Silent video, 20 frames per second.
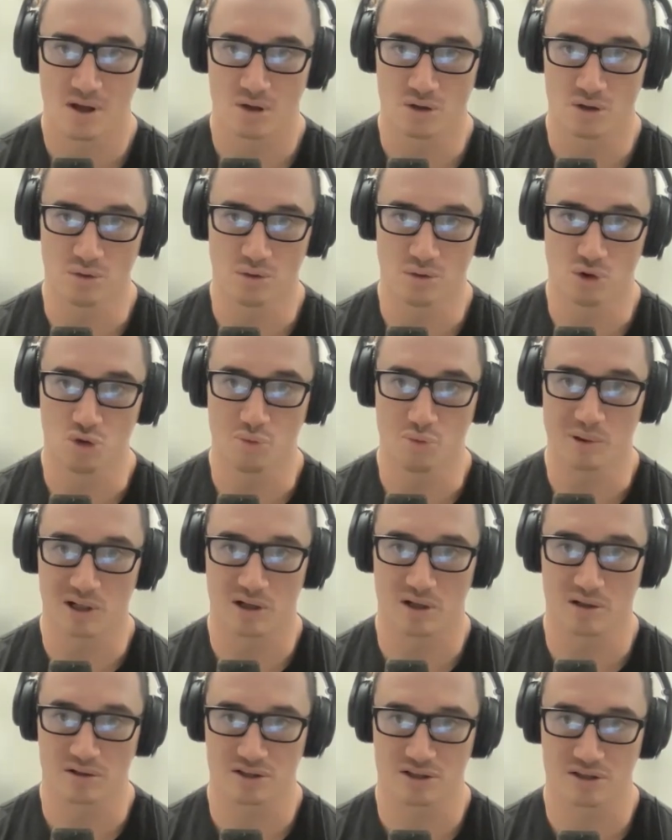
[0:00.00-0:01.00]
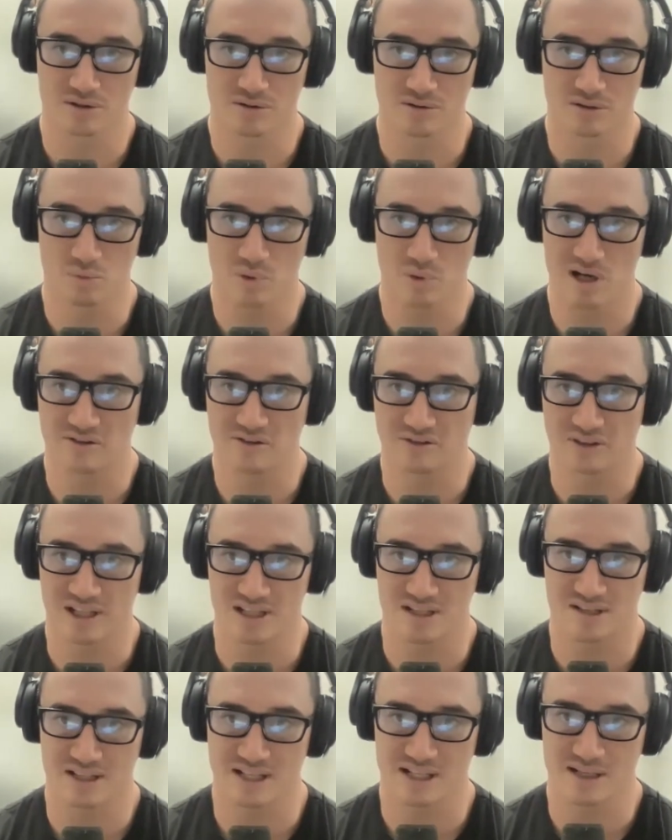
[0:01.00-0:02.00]
who all belong to the welfare
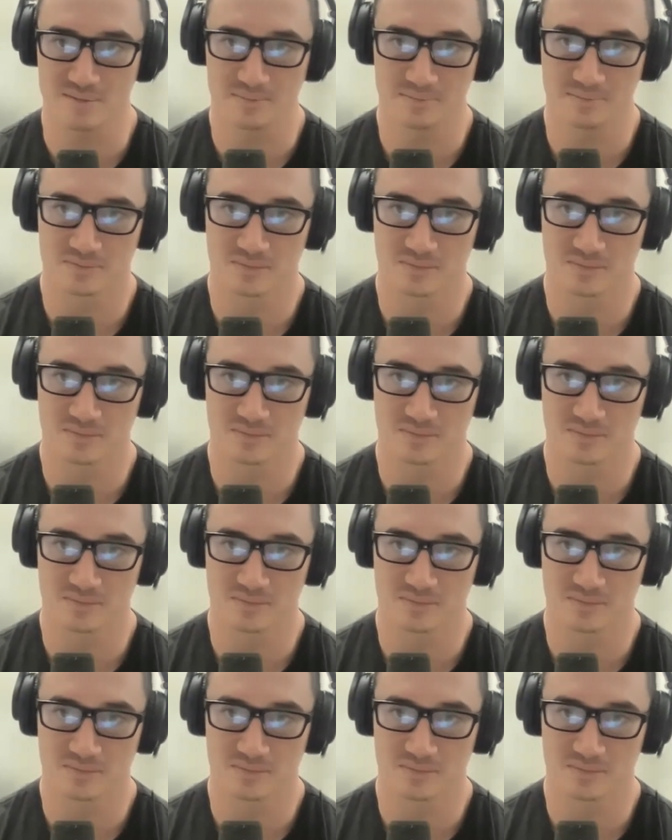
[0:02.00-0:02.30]
state.